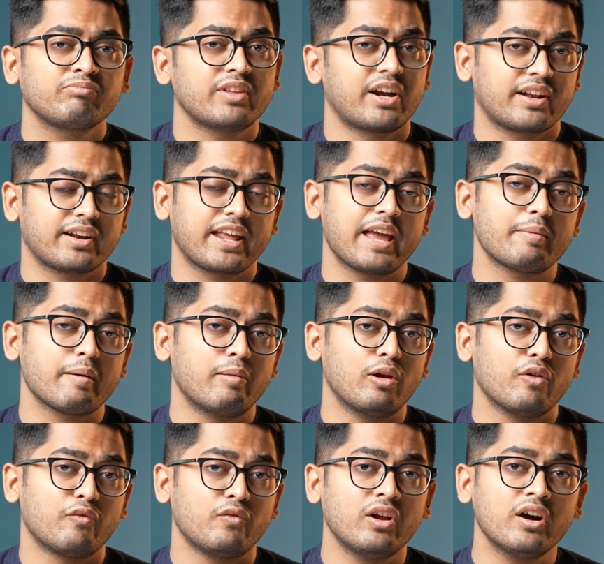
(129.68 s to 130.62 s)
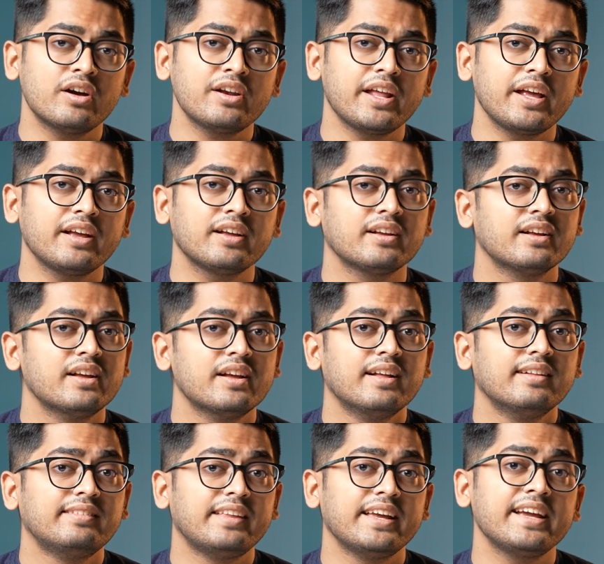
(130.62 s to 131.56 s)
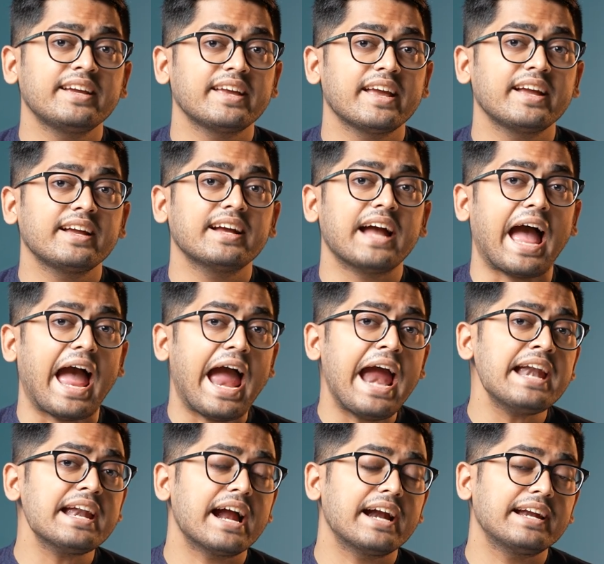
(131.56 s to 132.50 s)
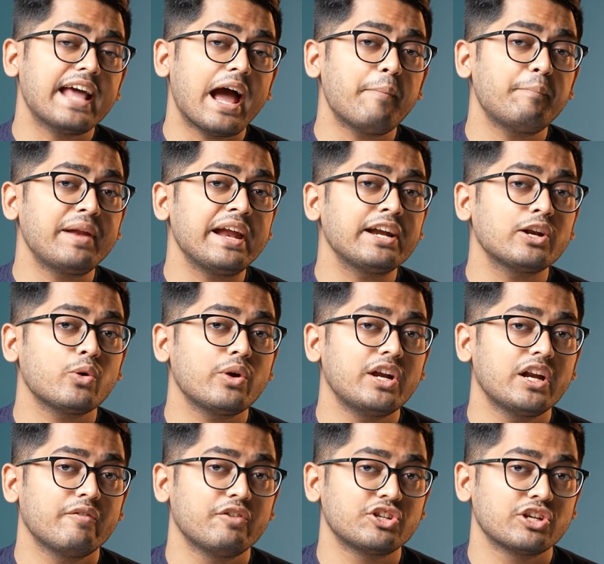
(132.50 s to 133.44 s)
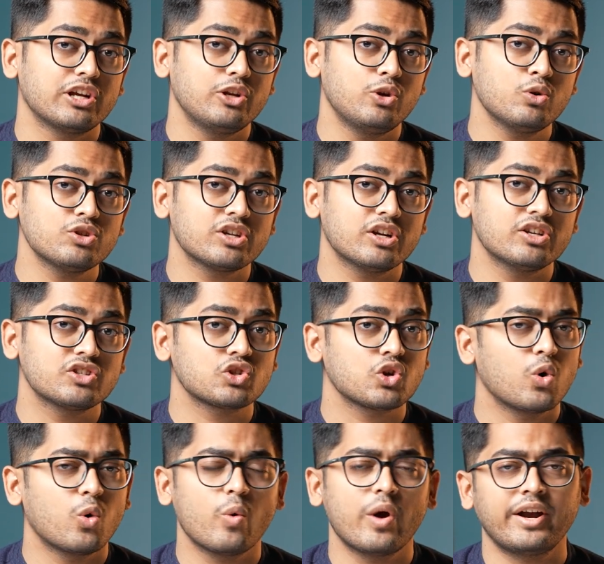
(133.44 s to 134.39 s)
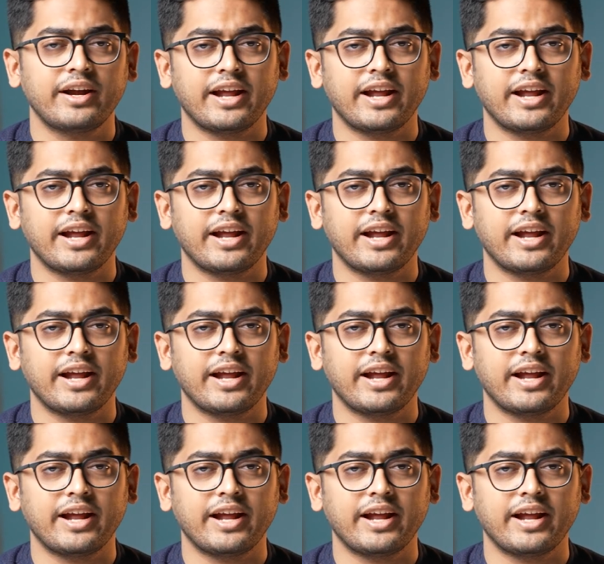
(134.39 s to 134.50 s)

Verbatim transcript: that are capable of learning, thinking, and adapting to individual users over